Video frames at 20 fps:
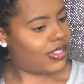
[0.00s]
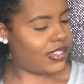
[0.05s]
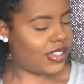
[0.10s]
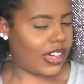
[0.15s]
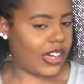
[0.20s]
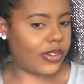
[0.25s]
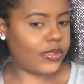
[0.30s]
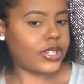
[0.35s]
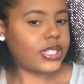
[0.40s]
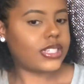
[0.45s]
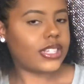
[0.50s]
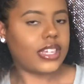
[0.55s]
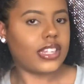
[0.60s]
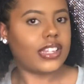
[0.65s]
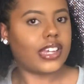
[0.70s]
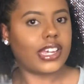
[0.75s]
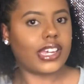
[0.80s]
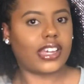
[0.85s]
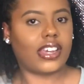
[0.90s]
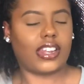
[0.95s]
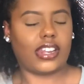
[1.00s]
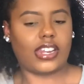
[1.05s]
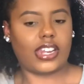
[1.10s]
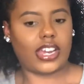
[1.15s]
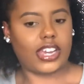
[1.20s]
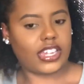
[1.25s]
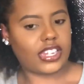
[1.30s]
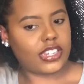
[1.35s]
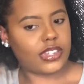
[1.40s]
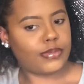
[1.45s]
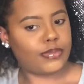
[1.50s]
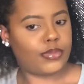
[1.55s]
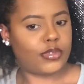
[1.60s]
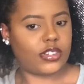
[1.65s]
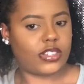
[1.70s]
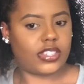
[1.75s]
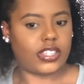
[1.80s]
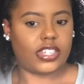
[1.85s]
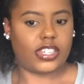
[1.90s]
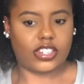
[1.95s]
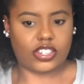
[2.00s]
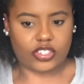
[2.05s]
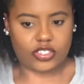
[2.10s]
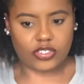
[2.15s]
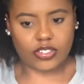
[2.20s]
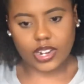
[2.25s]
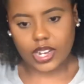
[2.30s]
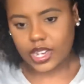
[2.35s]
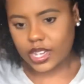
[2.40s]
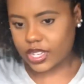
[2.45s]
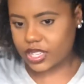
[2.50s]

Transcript: I would say like 90% dry.